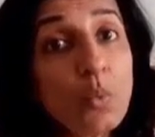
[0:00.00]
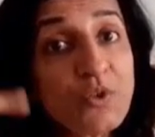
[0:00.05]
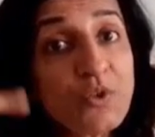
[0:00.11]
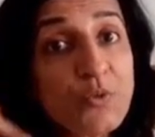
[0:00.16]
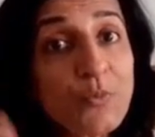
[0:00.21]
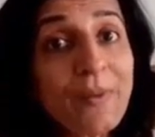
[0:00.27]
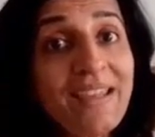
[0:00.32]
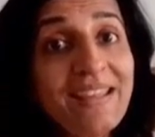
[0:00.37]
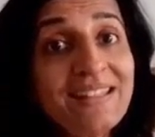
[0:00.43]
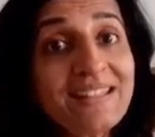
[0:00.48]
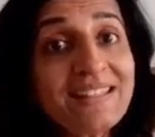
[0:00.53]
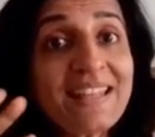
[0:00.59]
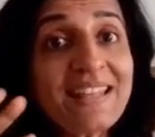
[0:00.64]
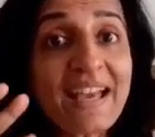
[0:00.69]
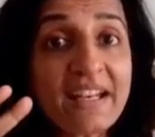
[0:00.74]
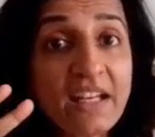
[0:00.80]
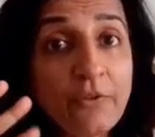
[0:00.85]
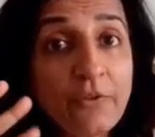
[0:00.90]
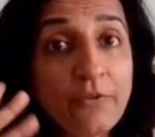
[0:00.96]
which means
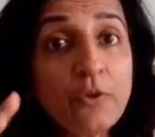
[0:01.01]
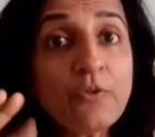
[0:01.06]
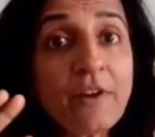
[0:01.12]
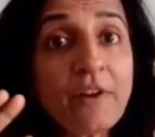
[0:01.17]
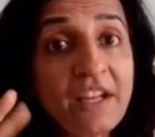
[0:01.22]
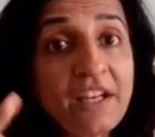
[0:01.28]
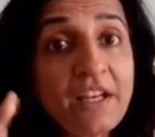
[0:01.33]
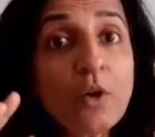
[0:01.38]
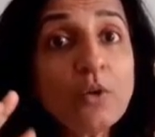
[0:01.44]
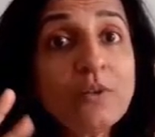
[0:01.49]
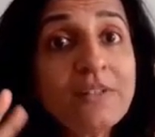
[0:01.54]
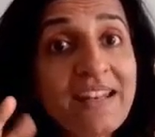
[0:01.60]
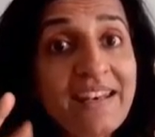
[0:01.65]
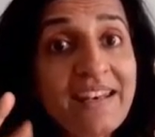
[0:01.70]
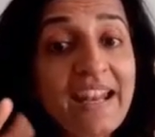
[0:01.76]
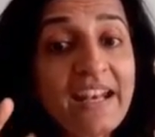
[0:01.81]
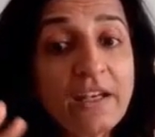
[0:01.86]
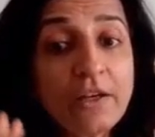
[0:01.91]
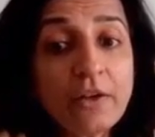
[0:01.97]
that if you find out the
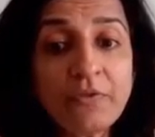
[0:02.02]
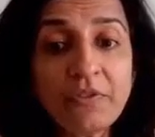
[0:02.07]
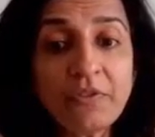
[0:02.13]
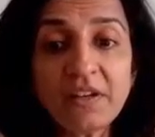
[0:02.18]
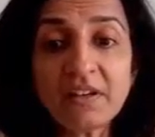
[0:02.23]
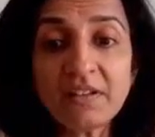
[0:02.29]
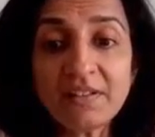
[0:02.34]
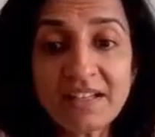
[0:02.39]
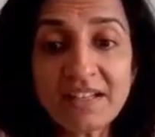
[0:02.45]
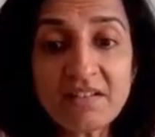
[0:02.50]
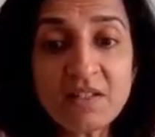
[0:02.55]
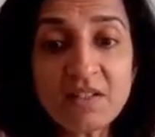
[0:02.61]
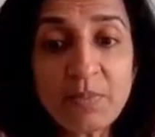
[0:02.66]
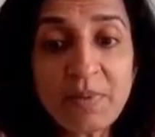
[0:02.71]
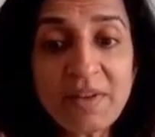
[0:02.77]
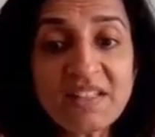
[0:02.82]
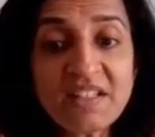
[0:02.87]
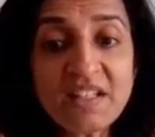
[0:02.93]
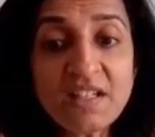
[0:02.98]
net of it, that is
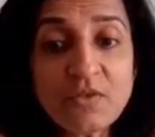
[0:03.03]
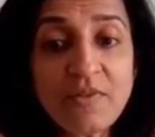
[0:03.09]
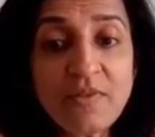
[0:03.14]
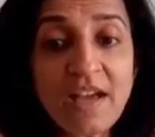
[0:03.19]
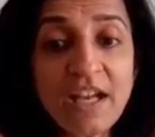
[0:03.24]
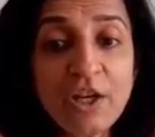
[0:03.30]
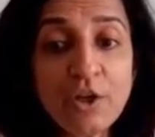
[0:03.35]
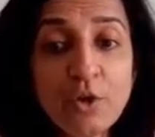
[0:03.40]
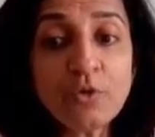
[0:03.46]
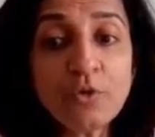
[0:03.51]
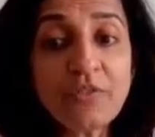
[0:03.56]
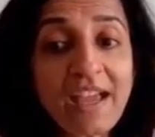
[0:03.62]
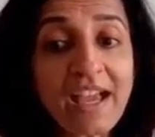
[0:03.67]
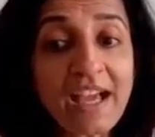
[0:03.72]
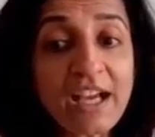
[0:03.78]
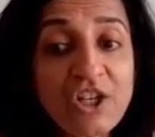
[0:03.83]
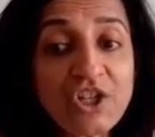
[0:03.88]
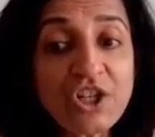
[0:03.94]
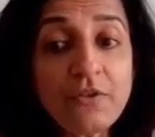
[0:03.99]
present value of
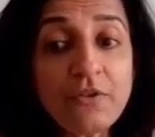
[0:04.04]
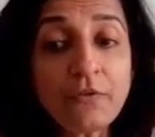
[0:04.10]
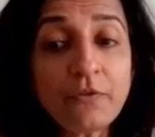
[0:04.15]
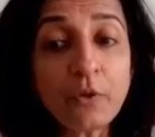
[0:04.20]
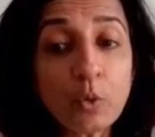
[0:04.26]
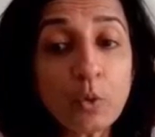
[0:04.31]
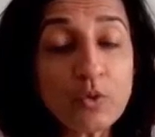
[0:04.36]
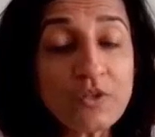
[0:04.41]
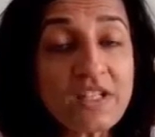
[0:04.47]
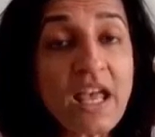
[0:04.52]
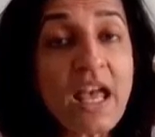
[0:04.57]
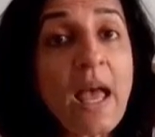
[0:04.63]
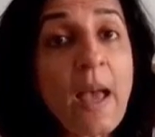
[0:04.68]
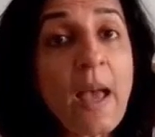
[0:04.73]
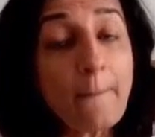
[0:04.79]
cash inflows